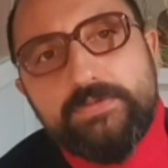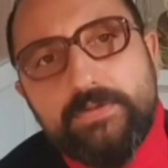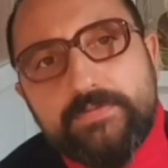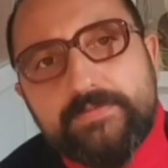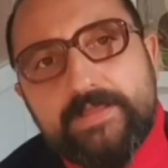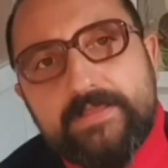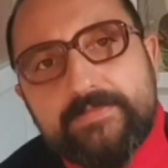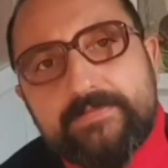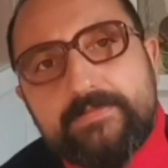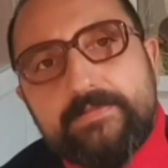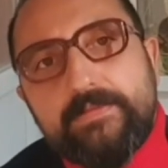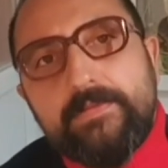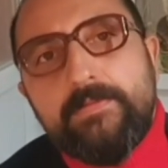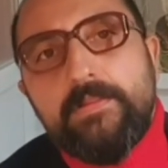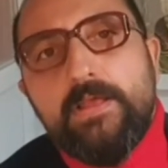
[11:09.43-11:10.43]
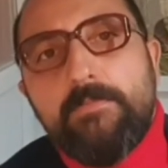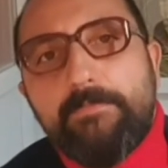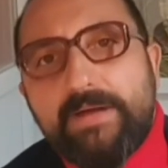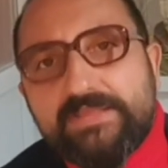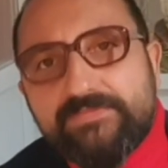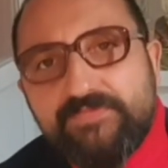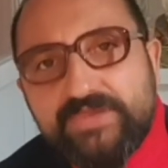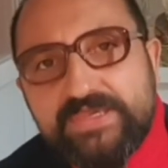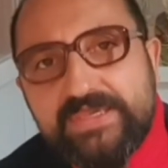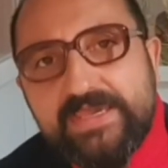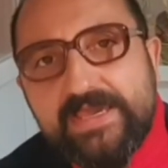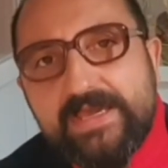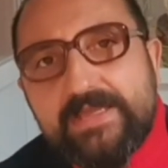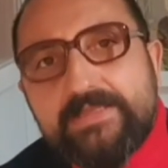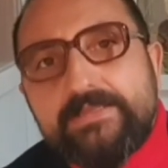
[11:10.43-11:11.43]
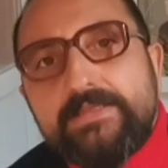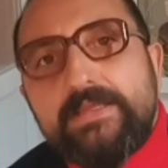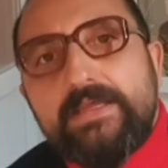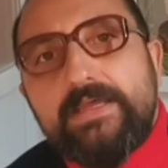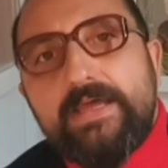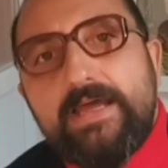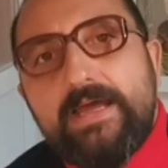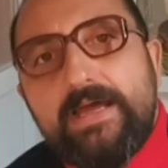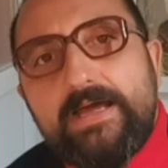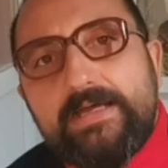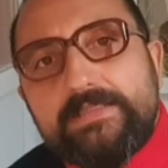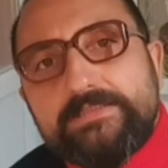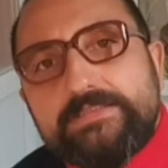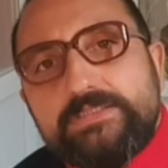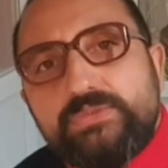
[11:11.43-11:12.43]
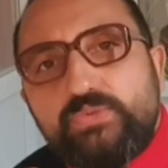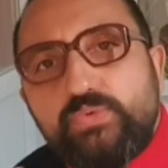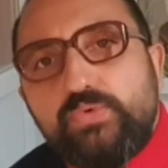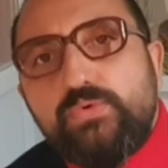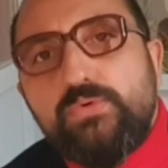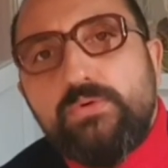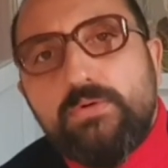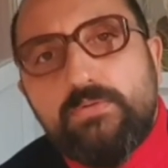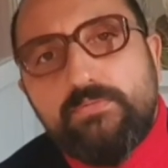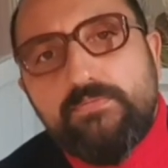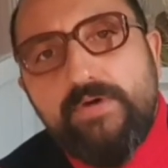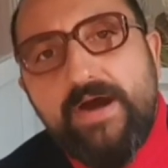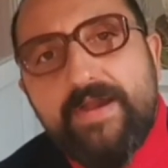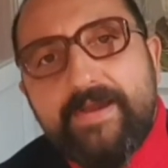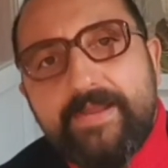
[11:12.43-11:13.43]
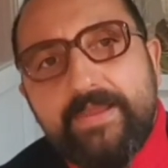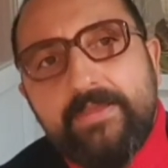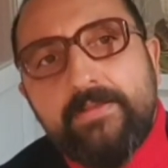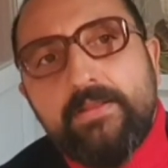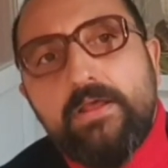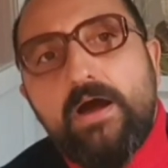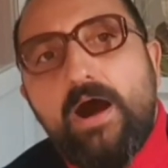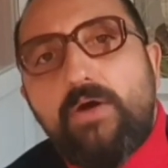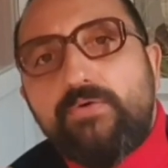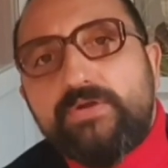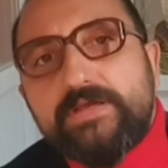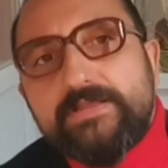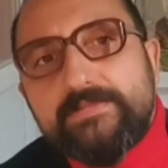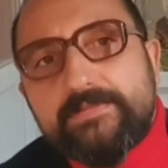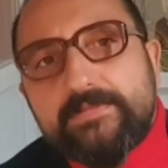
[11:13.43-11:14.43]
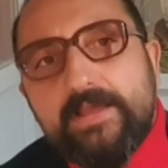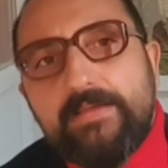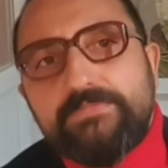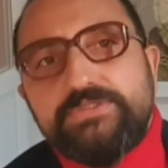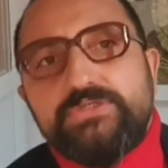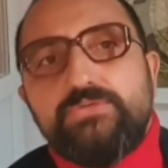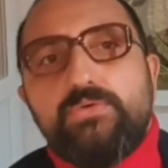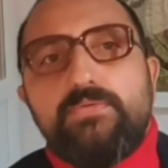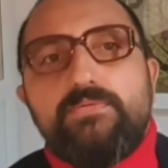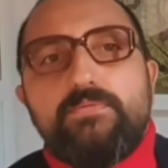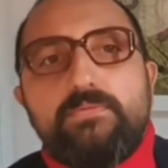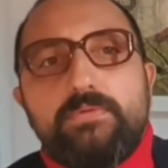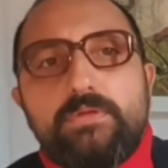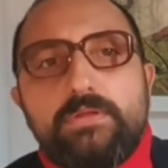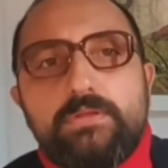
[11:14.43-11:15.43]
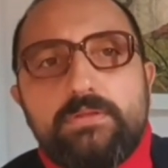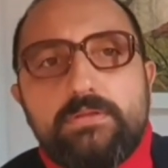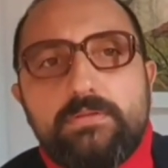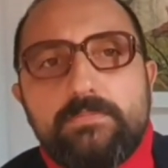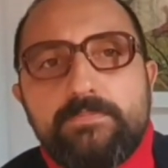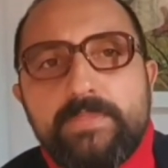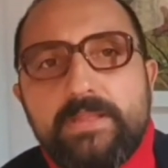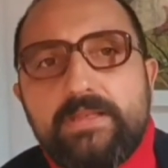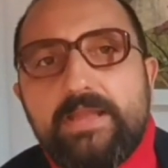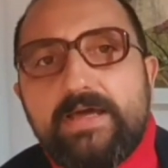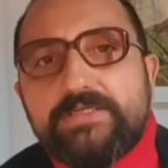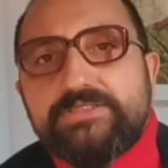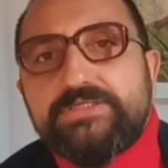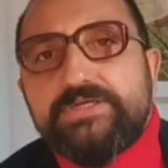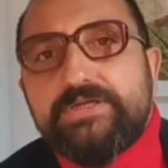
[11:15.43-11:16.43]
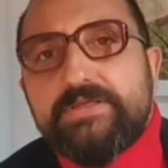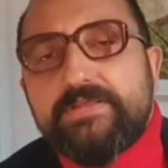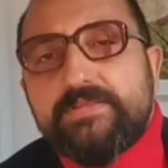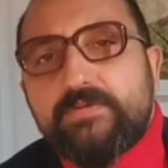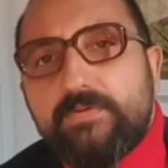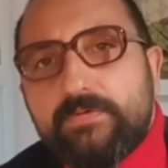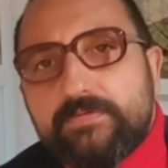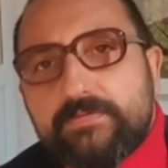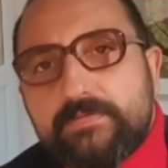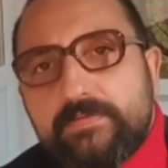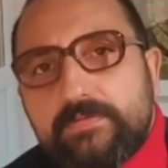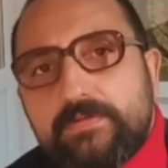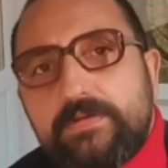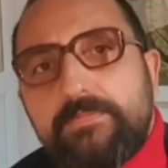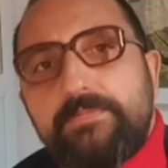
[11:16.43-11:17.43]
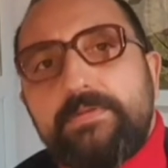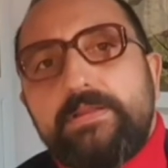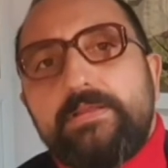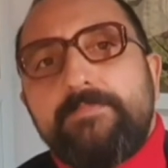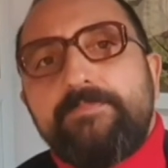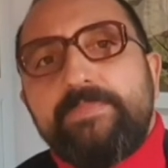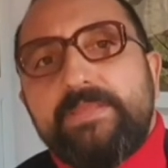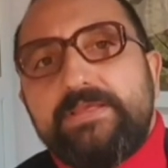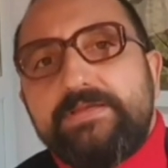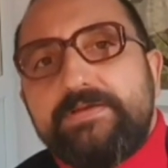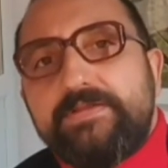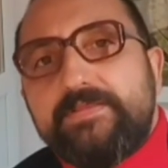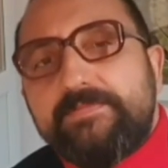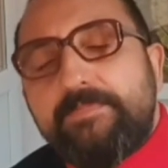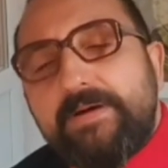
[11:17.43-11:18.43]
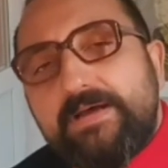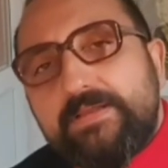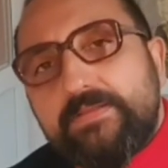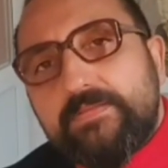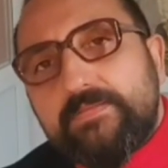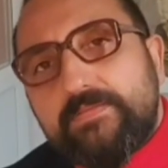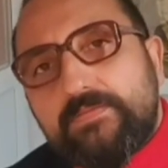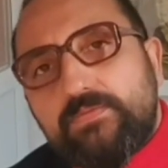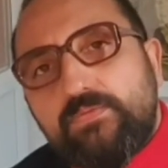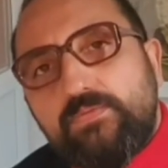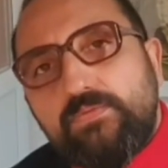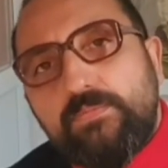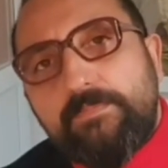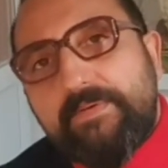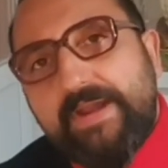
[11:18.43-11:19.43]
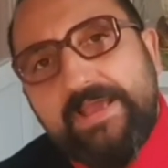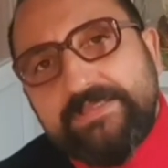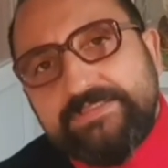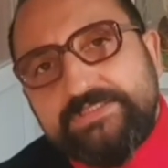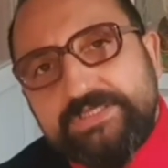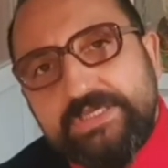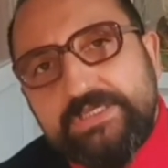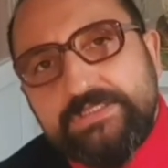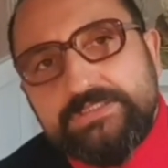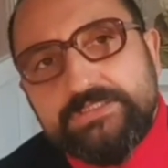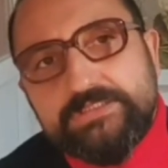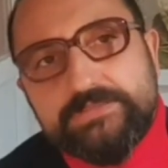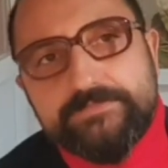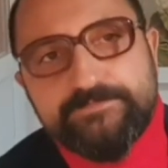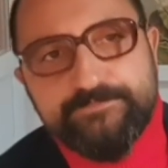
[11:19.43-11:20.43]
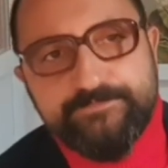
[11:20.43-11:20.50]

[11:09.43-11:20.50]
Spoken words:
necessity. But we can and do vary our consumption of luxuries considerably in response to price changes.